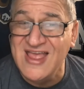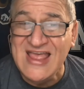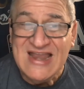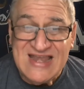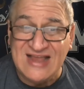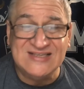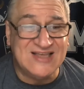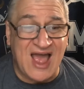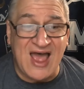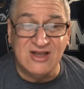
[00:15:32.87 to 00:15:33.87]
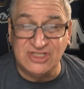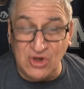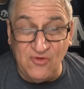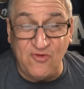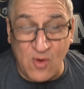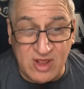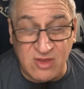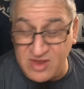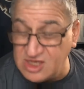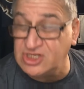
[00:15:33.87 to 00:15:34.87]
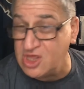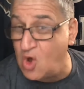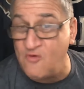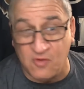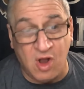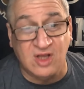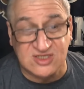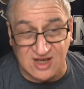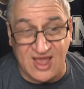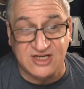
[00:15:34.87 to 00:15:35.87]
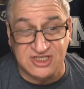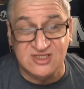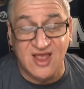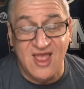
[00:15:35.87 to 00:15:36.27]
Nick Scott, 243. These are the overall selections.